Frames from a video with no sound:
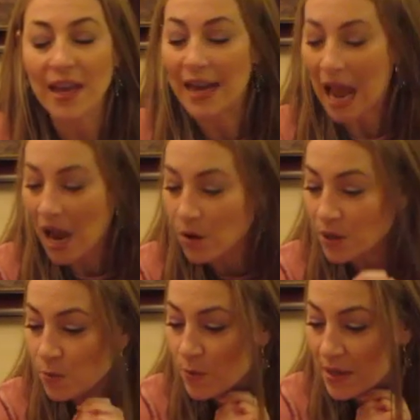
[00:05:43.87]
and how
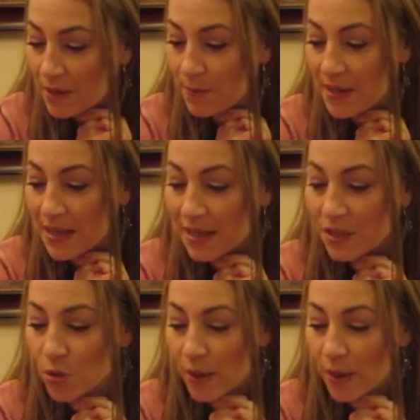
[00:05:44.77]
can we begin to